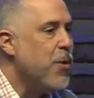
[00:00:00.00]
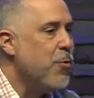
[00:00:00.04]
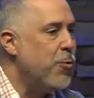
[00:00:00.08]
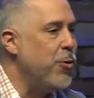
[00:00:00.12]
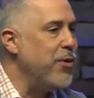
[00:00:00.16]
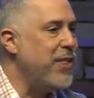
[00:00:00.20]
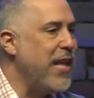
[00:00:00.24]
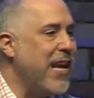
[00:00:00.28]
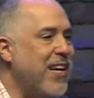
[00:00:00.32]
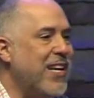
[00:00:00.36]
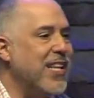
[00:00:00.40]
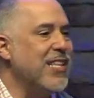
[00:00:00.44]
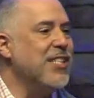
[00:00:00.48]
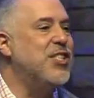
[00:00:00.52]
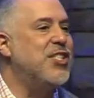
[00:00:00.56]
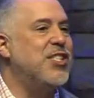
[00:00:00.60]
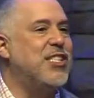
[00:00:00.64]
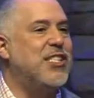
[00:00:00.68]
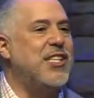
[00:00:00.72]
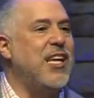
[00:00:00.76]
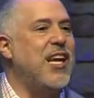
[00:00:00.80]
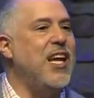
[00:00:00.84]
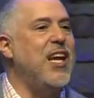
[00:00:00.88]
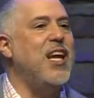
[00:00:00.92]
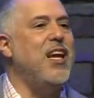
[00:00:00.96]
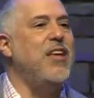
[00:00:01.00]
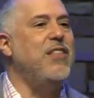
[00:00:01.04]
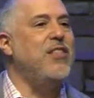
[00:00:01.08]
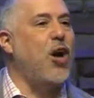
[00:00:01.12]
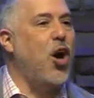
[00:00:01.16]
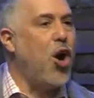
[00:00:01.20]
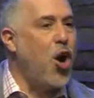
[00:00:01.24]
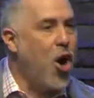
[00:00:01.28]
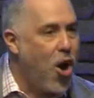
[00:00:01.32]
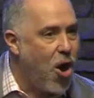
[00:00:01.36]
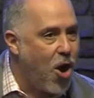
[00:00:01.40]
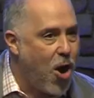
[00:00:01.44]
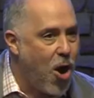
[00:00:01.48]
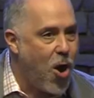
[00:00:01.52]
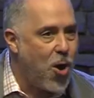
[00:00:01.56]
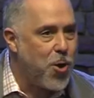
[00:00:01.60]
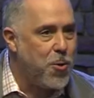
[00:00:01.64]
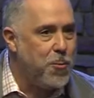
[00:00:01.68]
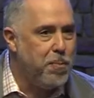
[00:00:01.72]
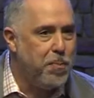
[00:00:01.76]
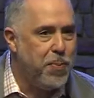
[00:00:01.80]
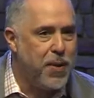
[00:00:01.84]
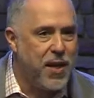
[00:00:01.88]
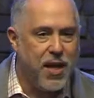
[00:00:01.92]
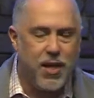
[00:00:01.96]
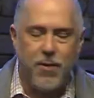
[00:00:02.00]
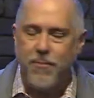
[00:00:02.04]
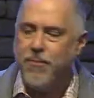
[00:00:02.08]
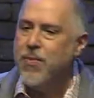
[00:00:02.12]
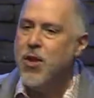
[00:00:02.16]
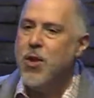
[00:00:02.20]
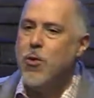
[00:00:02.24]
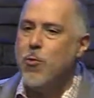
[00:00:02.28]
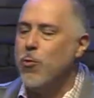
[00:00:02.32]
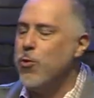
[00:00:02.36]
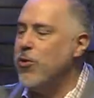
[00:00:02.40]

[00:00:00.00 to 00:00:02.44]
where they can see the heartbeat,